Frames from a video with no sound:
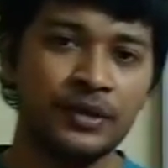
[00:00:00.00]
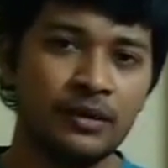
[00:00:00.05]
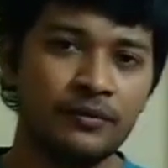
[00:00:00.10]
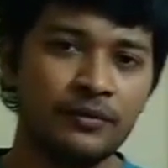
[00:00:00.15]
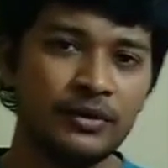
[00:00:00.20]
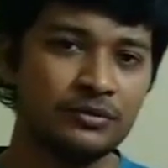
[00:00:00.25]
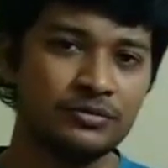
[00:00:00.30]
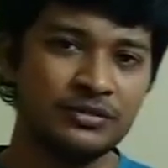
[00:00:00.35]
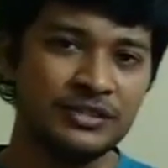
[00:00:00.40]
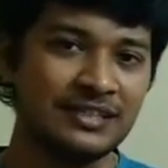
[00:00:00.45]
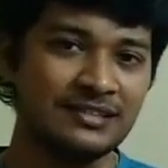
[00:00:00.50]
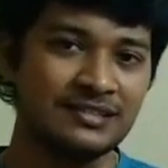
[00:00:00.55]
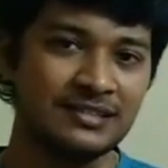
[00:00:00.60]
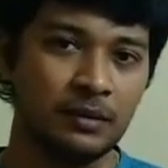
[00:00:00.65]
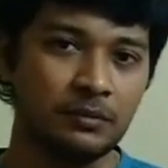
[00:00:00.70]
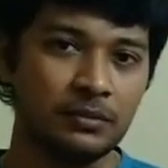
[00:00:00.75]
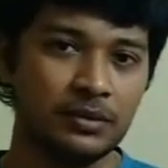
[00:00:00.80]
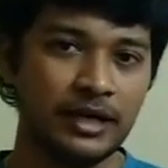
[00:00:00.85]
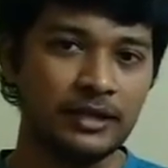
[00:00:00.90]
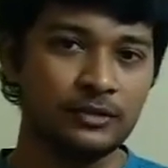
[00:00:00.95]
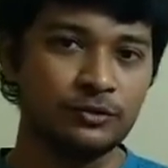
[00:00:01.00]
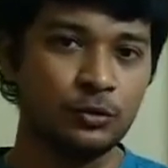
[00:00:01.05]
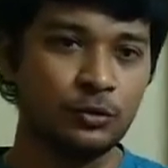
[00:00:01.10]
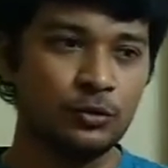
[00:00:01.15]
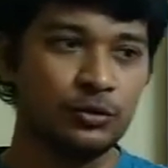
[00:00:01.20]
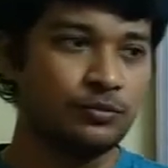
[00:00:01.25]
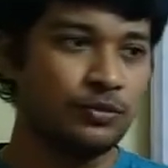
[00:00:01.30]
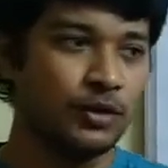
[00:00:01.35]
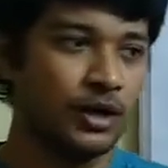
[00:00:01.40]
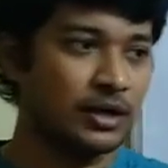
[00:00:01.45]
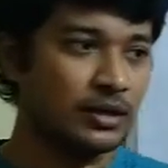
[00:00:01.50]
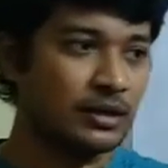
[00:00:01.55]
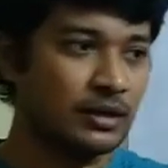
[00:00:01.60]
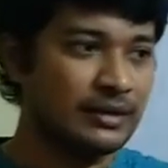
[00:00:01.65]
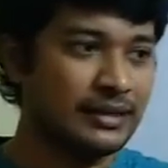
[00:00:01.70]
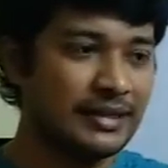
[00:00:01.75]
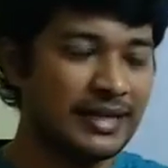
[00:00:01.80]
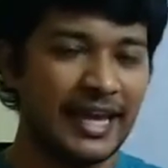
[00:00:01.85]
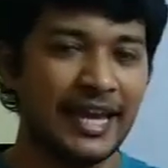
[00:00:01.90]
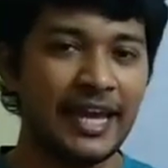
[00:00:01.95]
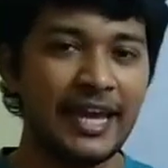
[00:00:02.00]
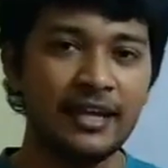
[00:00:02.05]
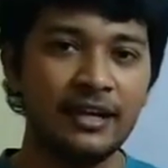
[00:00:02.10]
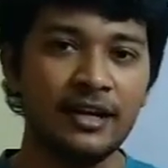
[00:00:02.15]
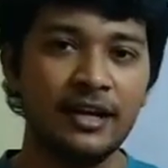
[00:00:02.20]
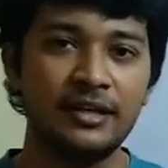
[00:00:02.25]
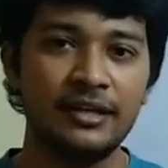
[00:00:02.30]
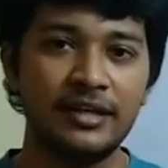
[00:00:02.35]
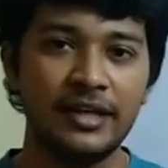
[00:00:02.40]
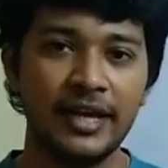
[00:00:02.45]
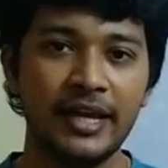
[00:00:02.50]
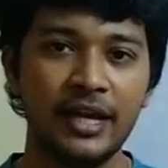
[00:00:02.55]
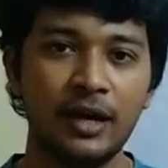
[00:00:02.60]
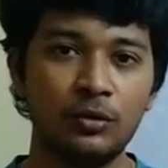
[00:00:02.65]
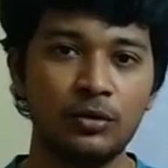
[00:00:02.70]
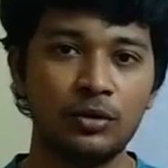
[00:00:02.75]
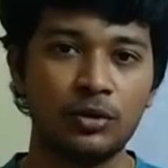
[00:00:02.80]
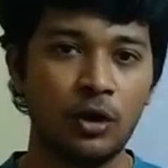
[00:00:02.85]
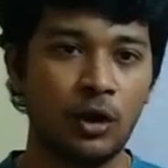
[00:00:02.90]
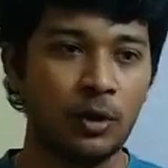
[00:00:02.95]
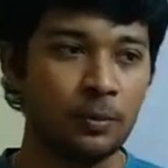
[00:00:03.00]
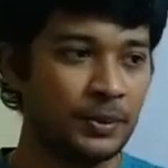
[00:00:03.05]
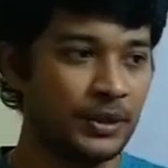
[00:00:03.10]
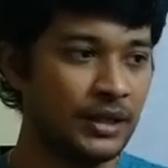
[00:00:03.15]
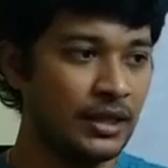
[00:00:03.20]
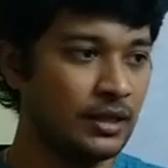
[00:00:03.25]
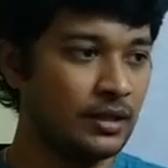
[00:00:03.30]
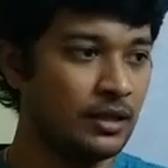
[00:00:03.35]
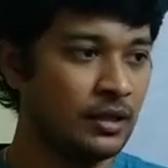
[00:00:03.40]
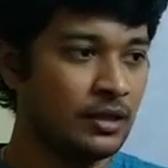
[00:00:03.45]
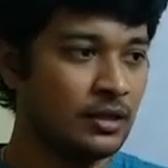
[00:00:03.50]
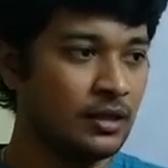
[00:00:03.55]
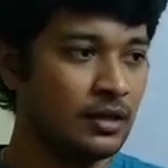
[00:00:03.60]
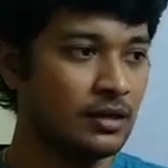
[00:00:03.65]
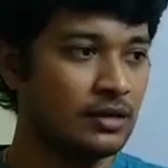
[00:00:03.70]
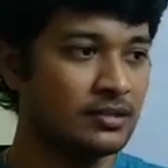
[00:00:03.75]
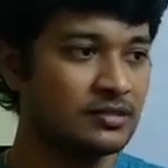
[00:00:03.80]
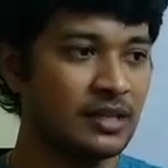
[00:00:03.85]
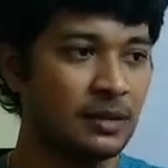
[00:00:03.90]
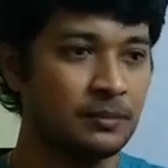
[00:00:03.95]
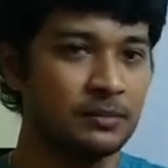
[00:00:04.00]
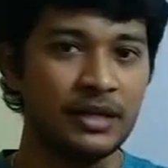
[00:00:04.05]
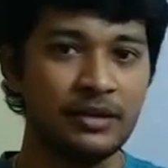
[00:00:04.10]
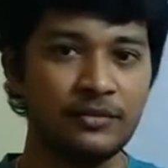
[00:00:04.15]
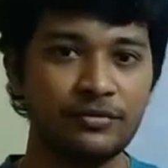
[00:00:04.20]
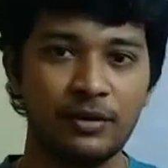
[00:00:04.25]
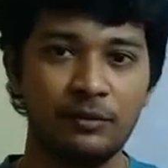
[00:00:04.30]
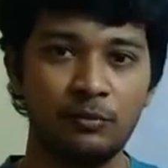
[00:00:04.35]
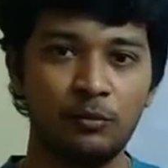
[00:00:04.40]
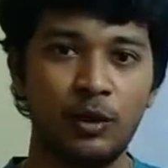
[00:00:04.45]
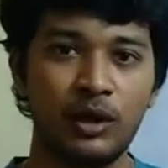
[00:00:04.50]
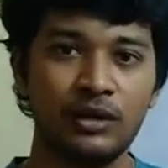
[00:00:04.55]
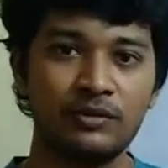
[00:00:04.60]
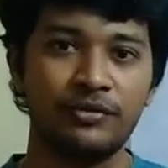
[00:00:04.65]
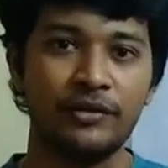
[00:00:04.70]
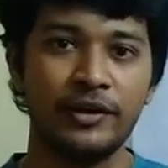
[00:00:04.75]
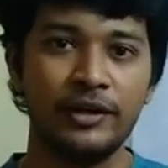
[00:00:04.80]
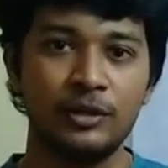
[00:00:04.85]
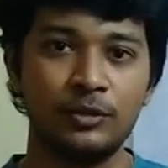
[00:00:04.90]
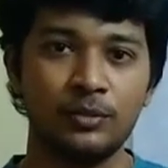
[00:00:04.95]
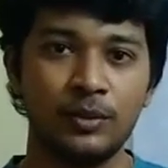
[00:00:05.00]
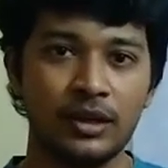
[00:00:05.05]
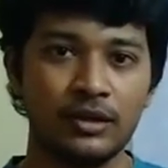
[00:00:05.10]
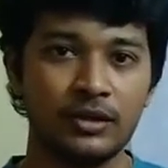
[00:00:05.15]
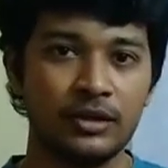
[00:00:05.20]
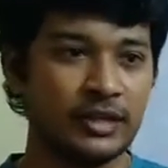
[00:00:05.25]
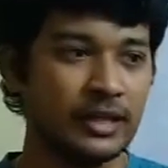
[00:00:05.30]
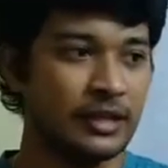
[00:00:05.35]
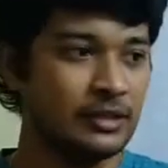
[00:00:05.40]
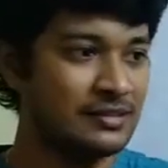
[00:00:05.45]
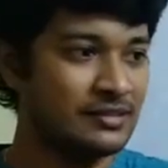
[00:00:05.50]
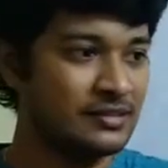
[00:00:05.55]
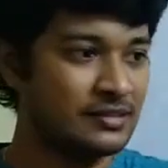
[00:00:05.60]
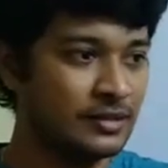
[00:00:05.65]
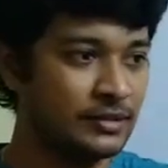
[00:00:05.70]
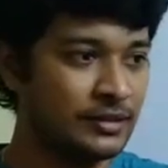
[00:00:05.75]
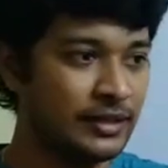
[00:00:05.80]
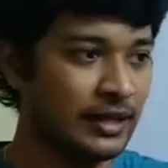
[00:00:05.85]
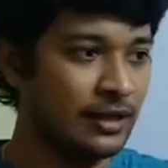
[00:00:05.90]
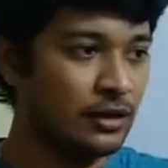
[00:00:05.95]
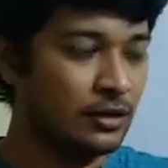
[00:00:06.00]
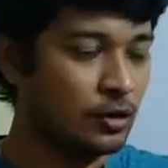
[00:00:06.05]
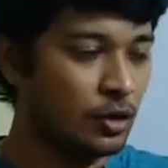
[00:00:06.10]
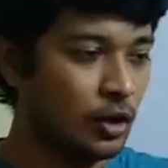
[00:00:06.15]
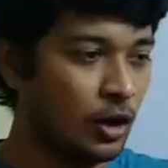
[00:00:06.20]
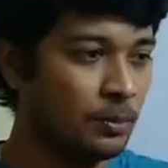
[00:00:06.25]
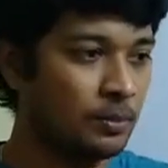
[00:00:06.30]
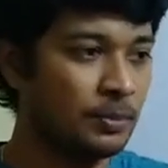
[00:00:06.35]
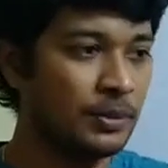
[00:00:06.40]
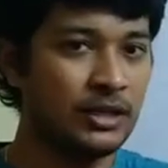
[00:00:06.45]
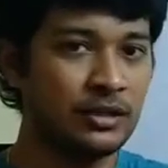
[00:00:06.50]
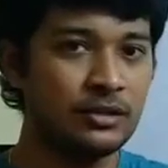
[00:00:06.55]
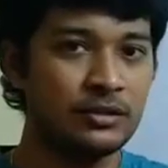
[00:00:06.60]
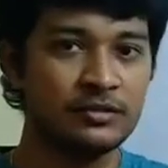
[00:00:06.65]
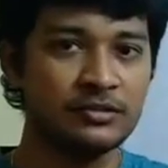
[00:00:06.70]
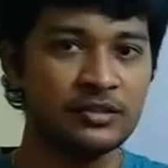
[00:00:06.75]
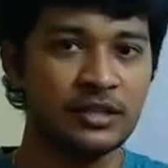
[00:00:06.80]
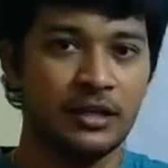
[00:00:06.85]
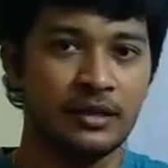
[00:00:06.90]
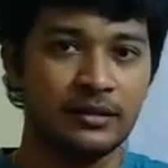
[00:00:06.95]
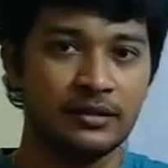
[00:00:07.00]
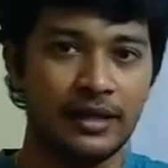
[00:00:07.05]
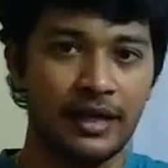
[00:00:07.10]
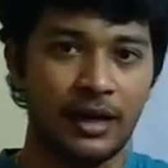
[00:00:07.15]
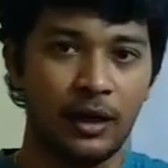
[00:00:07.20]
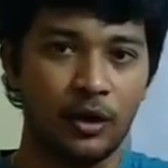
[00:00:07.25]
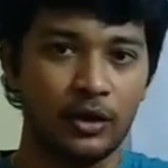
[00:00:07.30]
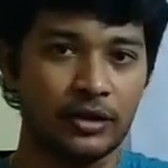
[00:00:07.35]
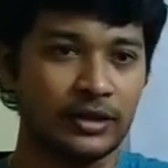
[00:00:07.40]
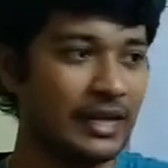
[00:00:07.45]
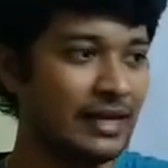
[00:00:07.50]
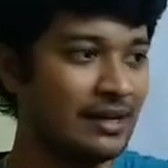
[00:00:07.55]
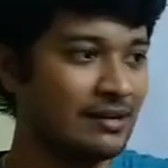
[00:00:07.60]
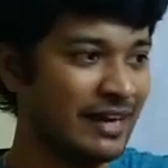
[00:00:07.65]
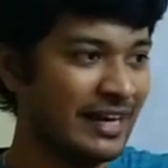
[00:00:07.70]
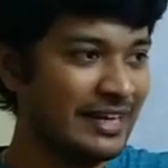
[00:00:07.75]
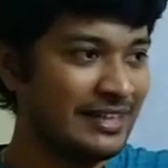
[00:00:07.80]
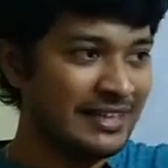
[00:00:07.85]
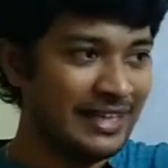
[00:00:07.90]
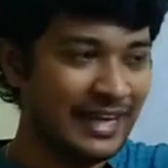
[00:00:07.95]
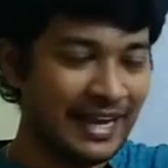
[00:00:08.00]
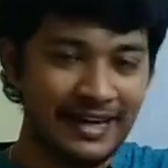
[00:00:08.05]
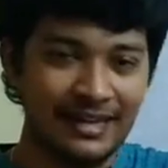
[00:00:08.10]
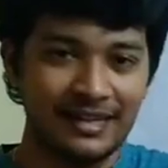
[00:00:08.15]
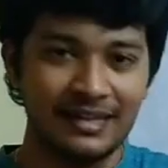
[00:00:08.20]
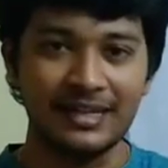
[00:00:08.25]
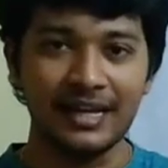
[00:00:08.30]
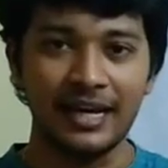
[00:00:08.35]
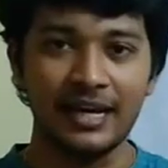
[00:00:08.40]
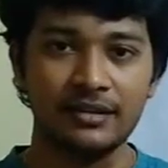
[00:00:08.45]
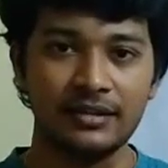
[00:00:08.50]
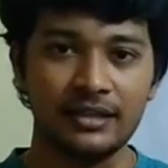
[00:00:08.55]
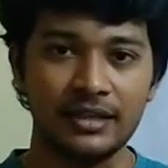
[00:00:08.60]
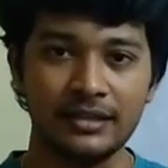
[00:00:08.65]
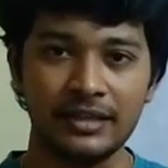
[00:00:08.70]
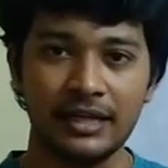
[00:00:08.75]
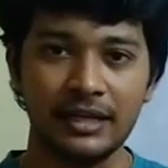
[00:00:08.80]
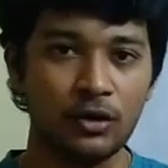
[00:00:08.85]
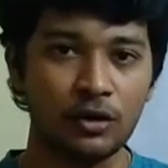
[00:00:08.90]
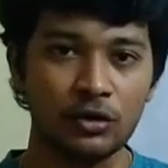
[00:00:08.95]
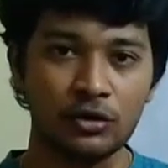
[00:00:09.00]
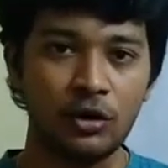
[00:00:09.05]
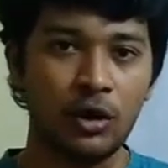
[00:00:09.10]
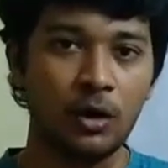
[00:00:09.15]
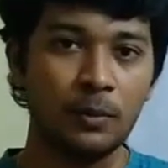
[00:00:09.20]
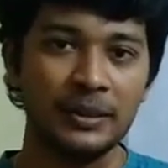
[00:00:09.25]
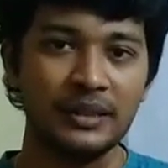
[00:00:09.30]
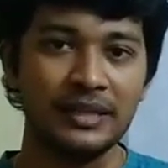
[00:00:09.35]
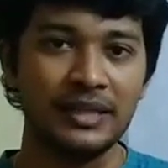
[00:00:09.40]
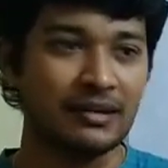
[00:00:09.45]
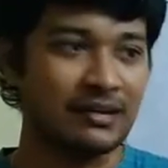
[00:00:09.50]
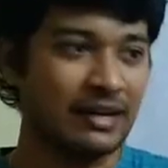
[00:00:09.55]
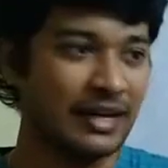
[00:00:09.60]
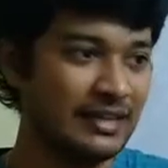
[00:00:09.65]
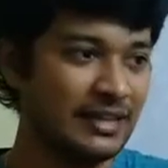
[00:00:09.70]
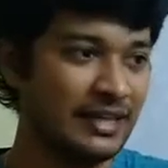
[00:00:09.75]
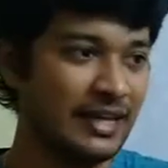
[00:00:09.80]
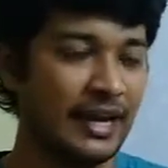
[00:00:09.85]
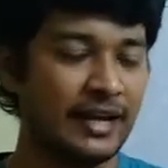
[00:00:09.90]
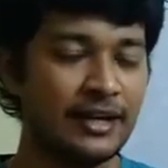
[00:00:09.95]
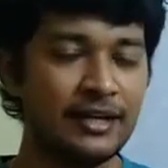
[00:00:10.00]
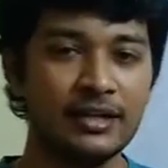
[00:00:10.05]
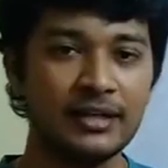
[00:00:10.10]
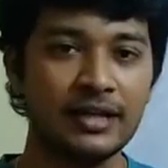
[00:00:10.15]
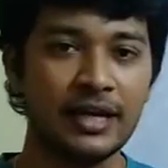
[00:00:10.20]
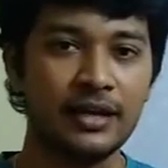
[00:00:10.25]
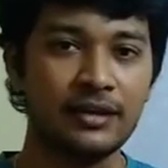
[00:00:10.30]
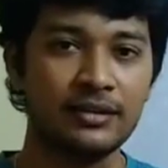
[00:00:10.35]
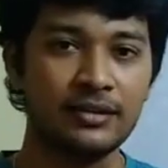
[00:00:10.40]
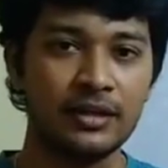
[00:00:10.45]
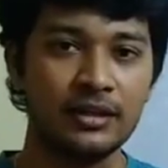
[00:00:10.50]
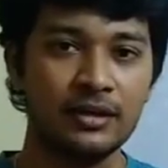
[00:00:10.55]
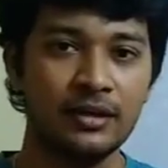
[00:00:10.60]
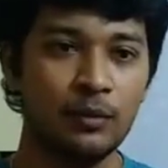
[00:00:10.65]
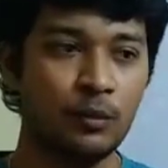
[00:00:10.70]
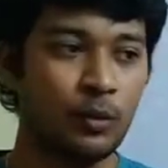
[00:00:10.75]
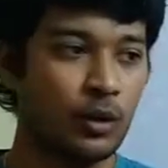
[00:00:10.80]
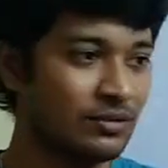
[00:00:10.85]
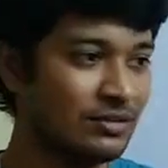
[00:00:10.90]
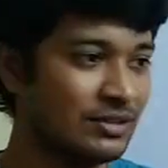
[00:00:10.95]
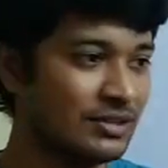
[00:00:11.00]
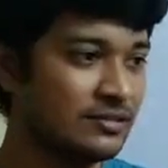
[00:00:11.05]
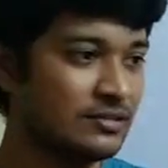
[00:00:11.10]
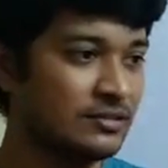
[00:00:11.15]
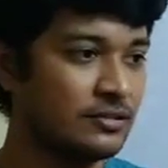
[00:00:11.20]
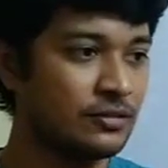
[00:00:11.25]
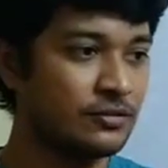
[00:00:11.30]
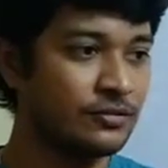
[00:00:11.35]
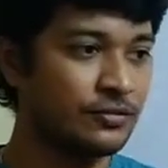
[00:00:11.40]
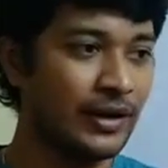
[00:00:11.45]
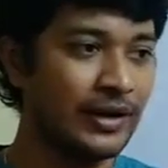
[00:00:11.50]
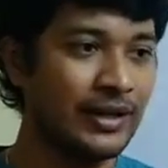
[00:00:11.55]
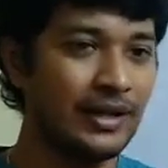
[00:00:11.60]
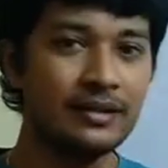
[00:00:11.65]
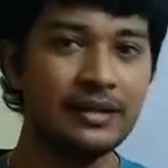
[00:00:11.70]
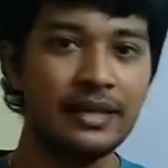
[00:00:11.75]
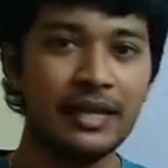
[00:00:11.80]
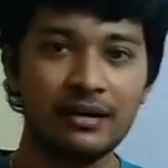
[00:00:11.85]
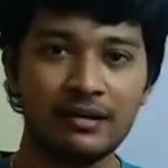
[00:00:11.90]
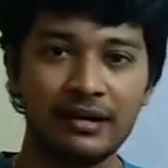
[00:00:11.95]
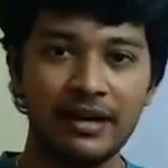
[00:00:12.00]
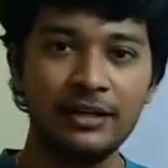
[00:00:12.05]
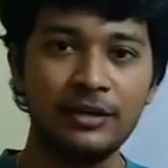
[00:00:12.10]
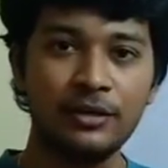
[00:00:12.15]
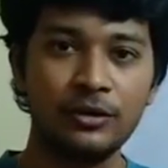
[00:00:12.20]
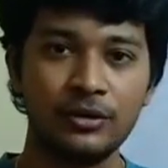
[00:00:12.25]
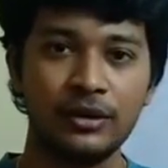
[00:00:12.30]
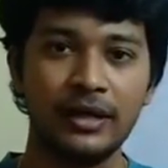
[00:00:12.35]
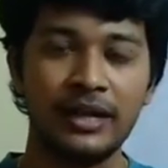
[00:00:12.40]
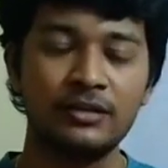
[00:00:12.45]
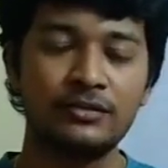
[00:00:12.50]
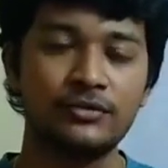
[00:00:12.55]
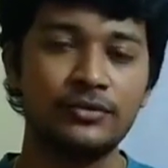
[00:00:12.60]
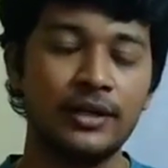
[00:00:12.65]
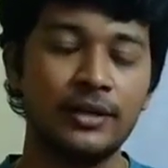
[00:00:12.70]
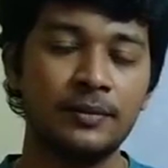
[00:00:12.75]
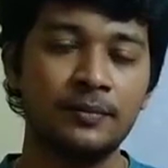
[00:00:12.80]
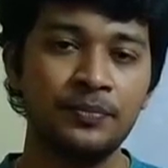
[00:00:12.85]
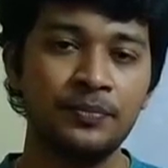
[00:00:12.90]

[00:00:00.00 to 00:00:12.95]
We would have seen some guys who would work day in and day out copying something from one file to another. They'll copy this, or they'll write the entire thing. They'll not copy, they'll write the entire thing. Whatever is in this file, they'll write it to the next file.